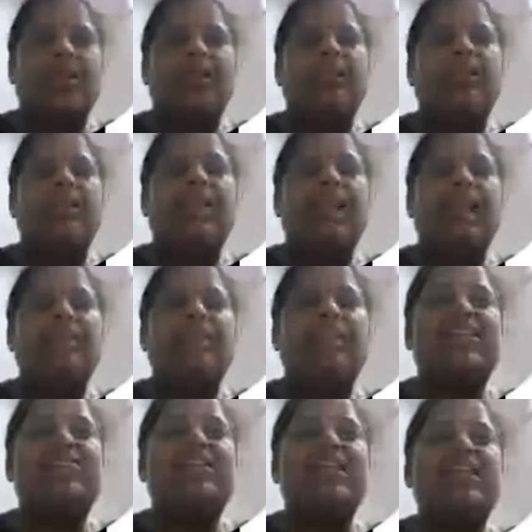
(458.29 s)
The
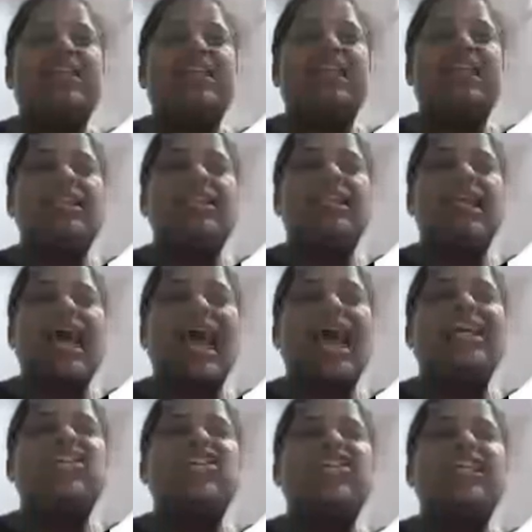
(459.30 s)
level 3, that is
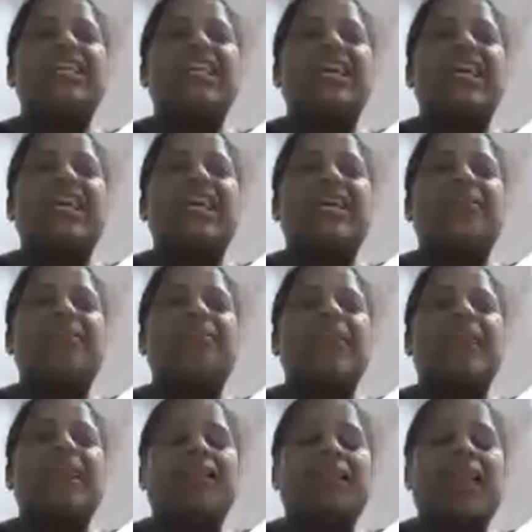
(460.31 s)
action layer.
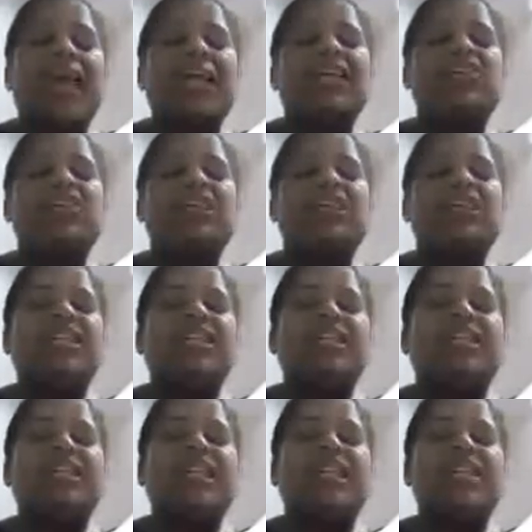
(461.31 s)
The action here
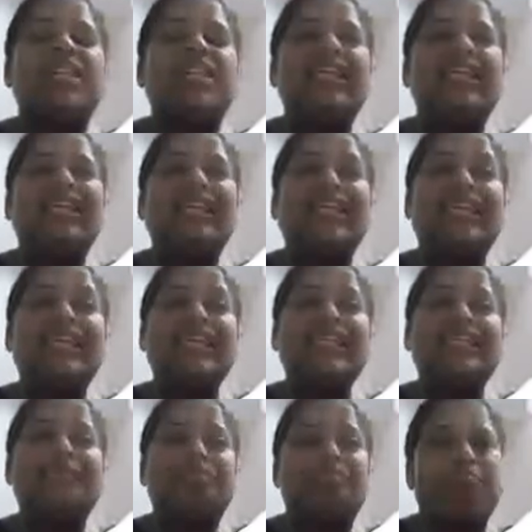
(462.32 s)
it is an eat
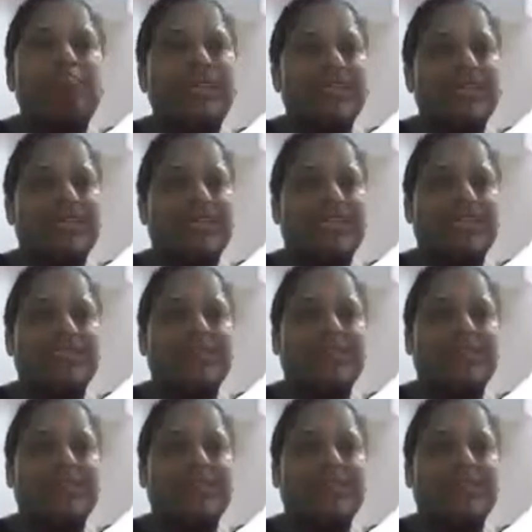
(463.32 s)
piece.